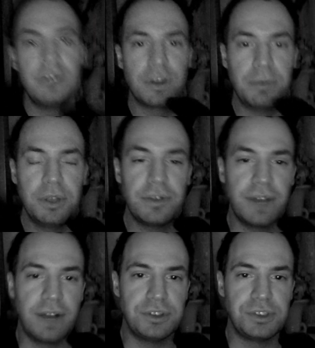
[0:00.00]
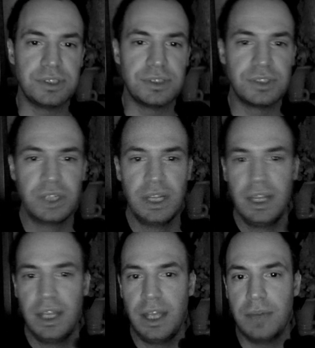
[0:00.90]
computer viruses,
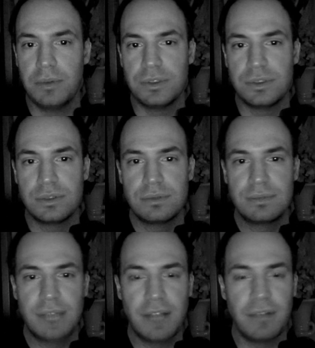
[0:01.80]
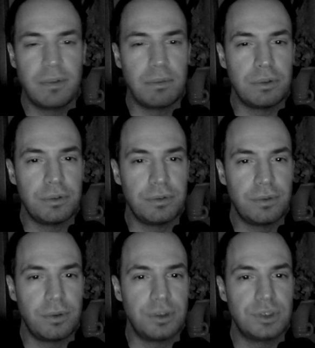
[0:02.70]
it was kind of a brute
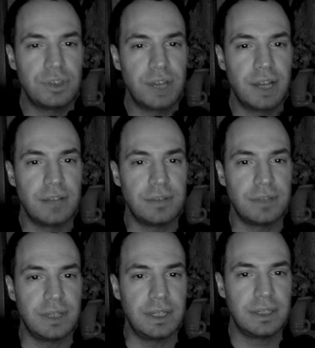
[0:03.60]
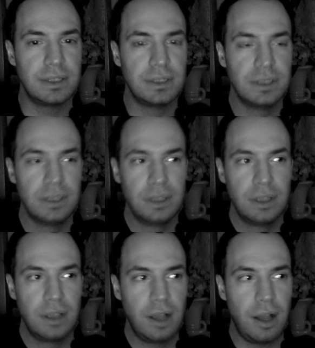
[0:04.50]
force, kind of like
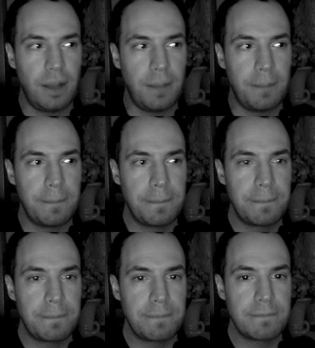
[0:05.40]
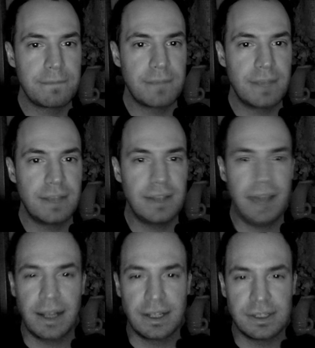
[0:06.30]
um,
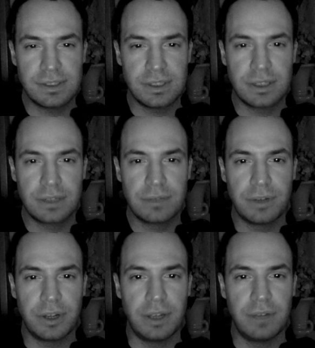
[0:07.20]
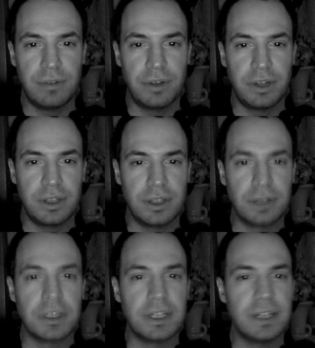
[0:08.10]
antagonistic, very, very
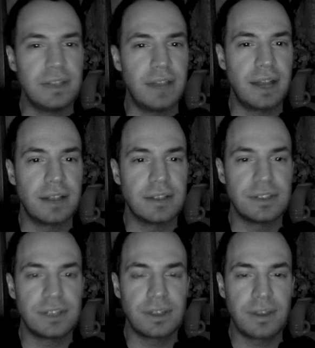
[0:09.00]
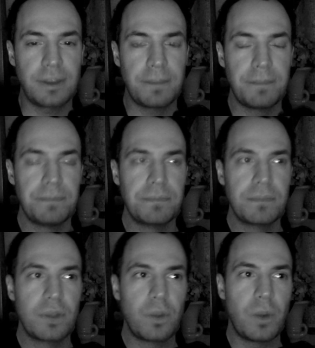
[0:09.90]
literally antagonistic thing.
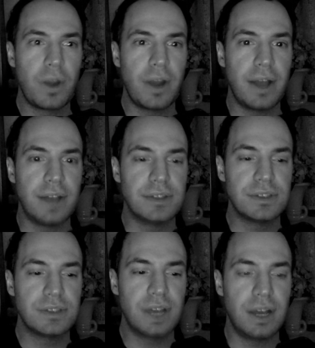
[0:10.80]
Whereas